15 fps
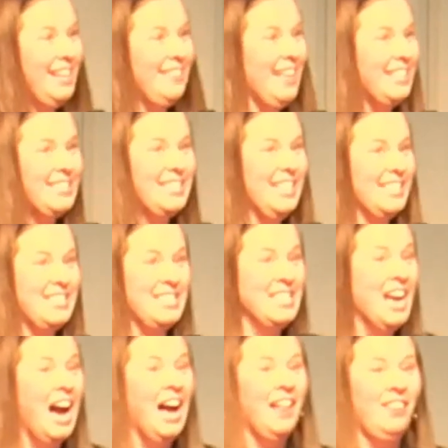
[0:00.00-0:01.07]
That's
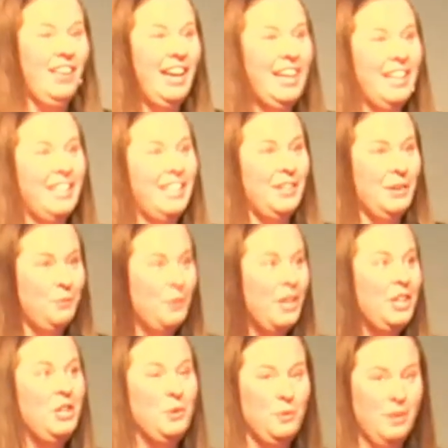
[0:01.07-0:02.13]
not like what
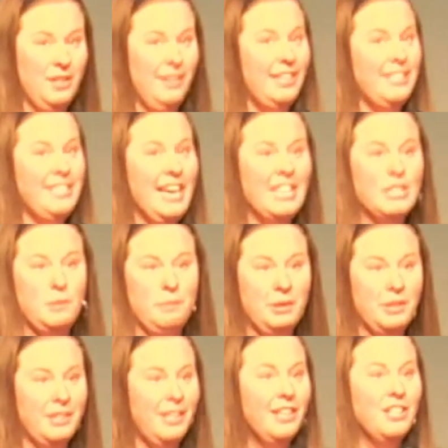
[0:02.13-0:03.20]
you would like textbook
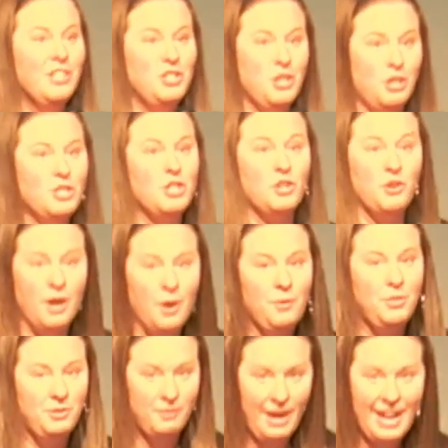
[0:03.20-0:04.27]
church growth,
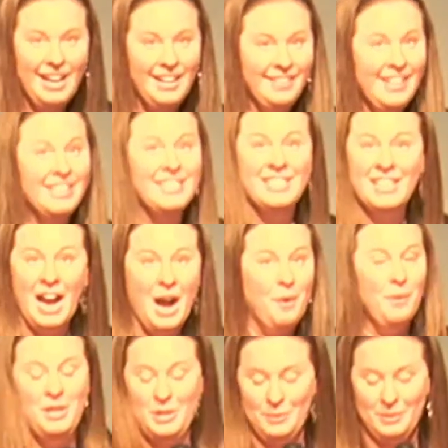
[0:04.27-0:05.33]
right? That's not
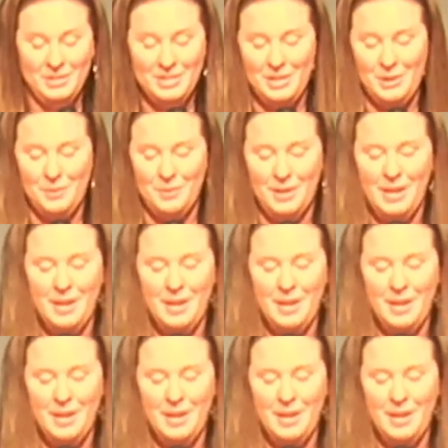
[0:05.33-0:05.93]
what you would do.